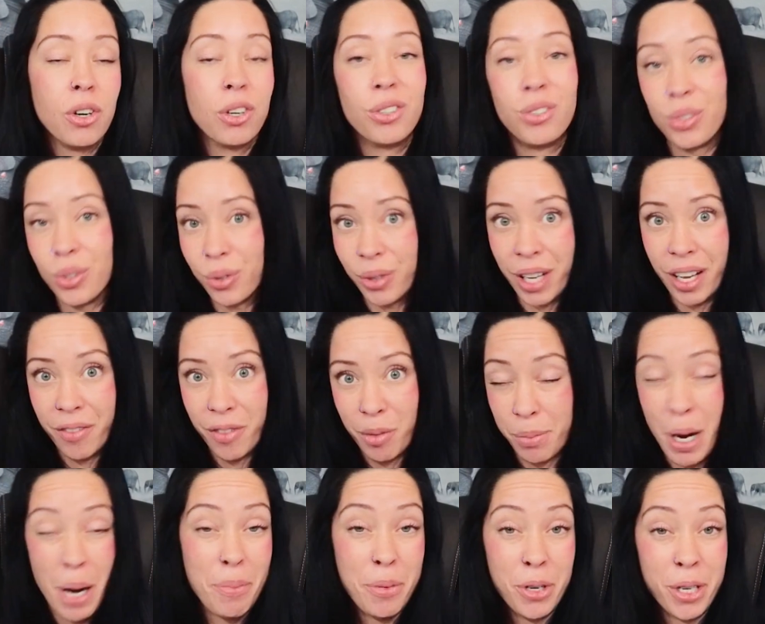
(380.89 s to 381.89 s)
or don't have the
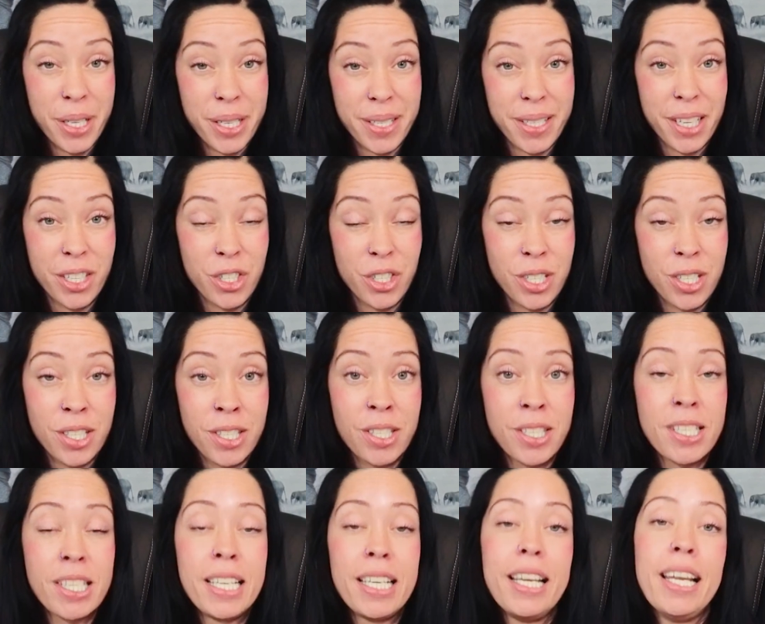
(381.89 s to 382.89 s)
proper extensions,
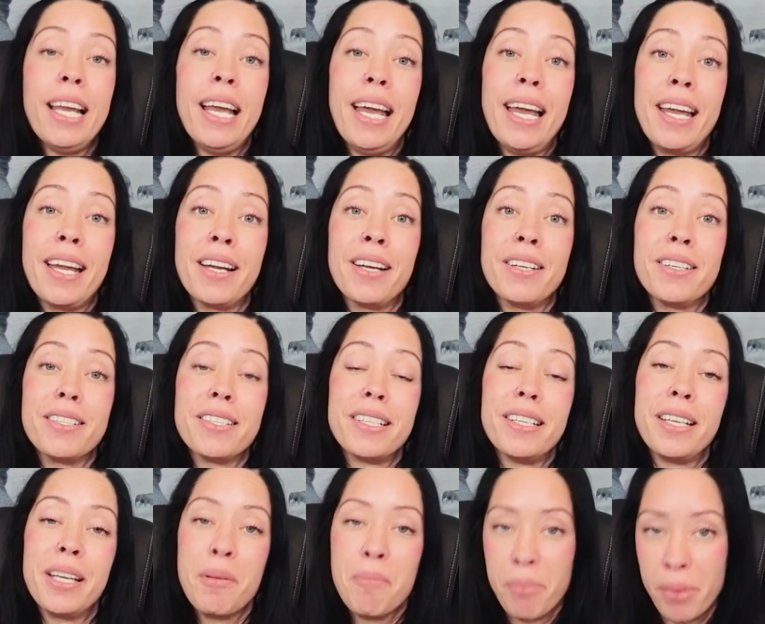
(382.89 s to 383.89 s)
and
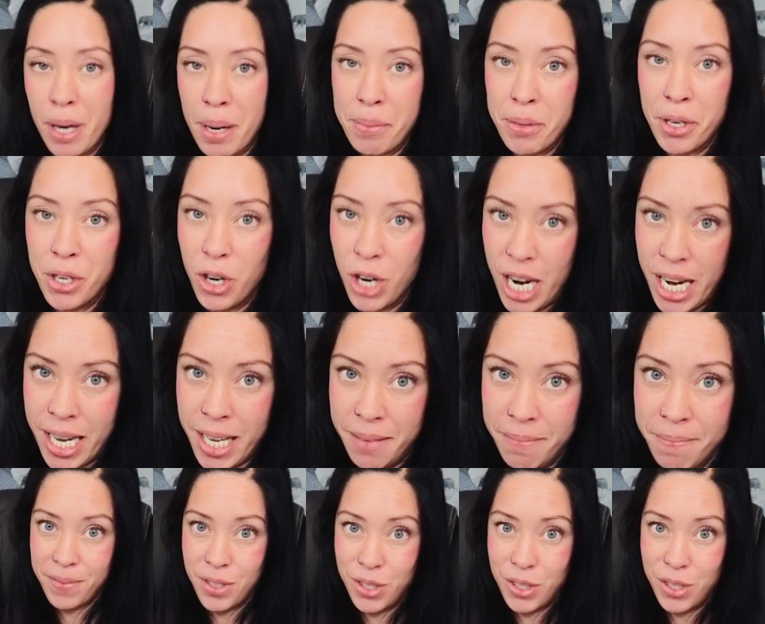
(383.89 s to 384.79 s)
improper grading.